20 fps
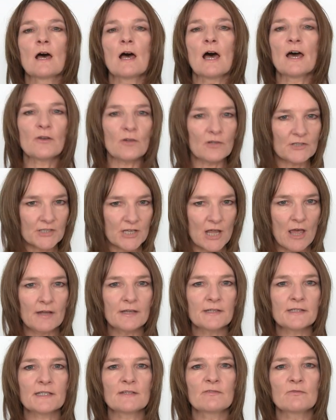An
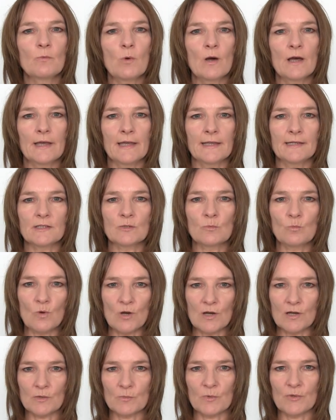alternative way to
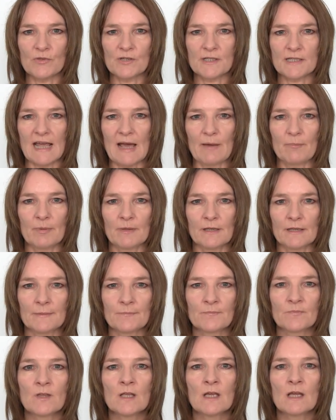work with the
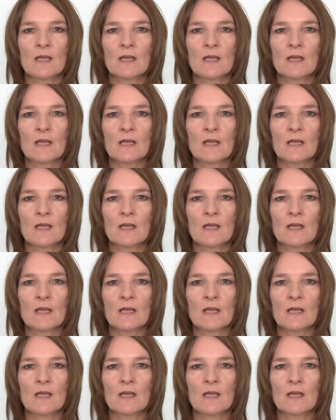tapping